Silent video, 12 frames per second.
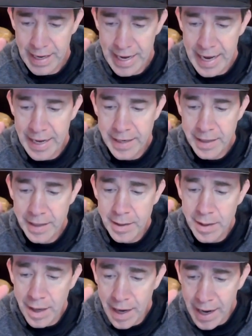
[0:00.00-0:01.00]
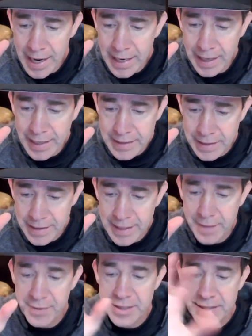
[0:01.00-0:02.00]
and I like to think
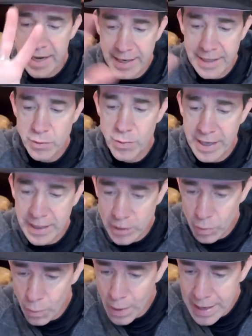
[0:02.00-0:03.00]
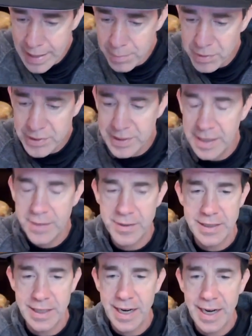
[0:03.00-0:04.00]
of it as 80 20. 20% of the
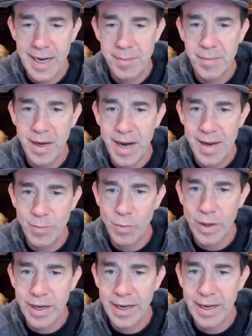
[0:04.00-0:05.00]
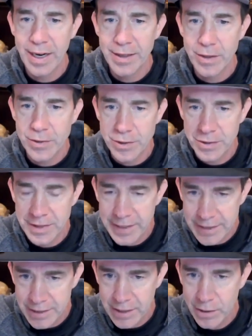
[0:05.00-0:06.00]
time, I'm working on those
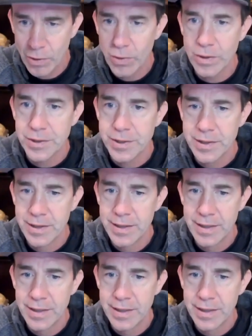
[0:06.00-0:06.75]
strategic goals.